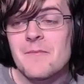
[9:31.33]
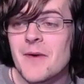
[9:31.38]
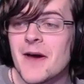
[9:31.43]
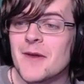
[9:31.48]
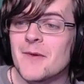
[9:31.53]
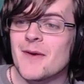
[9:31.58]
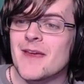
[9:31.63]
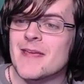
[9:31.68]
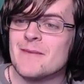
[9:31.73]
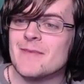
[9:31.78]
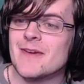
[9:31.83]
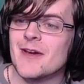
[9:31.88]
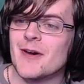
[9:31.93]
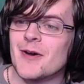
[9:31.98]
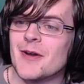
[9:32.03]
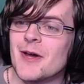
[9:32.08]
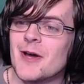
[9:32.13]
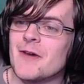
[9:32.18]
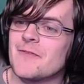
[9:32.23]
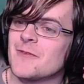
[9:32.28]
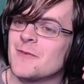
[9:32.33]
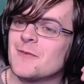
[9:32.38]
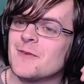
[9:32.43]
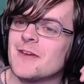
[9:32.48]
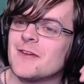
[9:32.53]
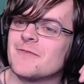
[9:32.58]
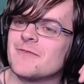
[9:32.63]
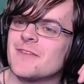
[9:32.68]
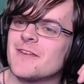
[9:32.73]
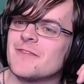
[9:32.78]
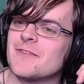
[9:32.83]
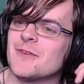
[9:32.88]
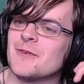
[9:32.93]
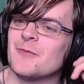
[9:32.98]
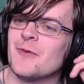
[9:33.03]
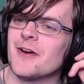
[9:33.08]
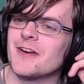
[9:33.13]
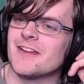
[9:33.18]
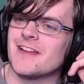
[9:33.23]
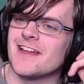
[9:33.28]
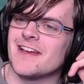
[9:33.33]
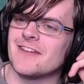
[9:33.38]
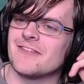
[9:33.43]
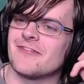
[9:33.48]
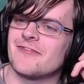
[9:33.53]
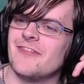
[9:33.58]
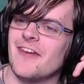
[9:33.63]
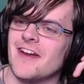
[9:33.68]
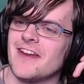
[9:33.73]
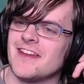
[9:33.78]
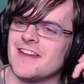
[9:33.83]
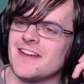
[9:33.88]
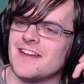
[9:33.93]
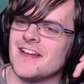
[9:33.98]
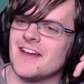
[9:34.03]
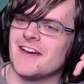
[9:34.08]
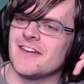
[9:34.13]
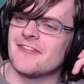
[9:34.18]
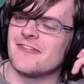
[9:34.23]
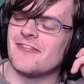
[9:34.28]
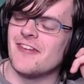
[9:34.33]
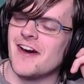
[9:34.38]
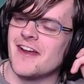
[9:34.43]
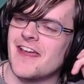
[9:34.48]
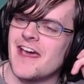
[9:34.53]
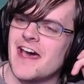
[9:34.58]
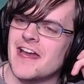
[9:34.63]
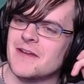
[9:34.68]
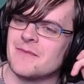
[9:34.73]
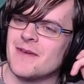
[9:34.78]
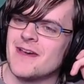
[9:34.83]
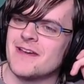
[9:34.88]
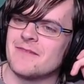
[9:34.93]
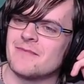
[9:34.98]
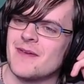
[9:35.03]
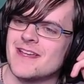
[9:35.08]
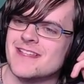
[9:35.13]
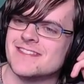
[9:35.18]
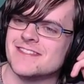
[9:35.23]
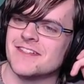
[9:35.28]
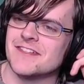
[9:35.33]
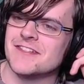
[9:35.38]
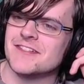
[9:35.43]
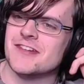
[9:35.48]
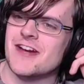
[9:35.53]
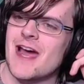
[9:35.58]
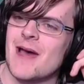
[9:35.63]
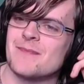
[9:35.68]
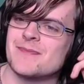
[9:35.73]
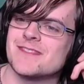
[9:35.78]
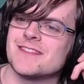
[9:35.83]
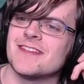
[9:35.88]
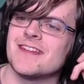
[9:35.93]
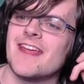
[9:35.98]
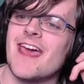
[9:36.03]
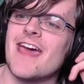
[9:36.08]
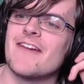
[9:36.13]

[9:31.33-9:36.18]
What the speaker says: By the way, Himagoto, if you want like a fun anime based on traps that